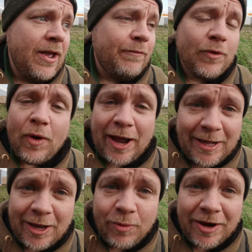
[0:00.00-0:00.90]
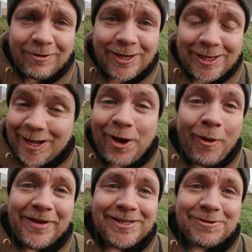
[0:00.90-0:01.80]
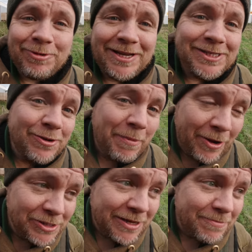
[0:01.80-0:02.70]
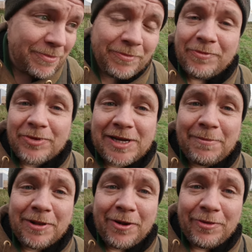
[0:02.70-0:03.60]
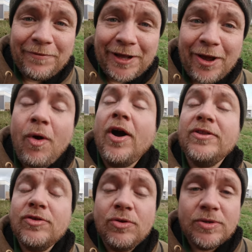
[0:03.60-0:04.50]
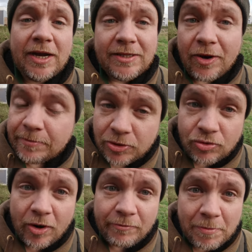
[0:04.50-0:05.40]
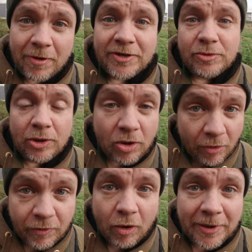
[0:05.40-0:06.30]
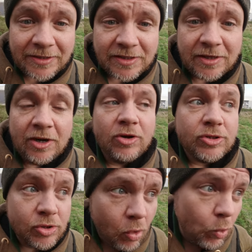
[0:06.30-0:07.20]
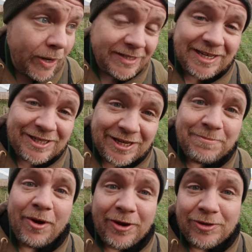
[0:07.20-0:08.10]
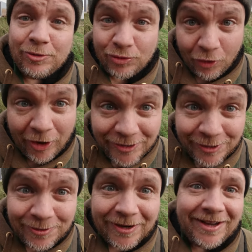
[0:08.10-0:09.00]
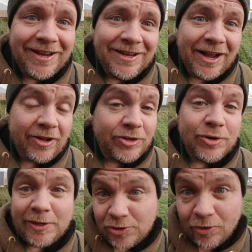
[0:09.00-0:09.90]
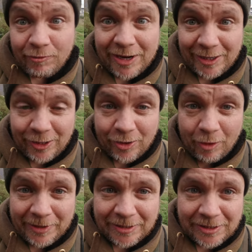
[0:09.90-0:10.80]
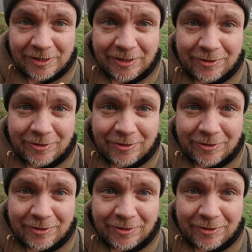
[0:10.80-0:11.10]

If you've got any queries, any comments, please do post them down below on the video. I do take time to try and reply to a lot of comments. It's not always easy, but I do try to, and I do enjoy reading your comments.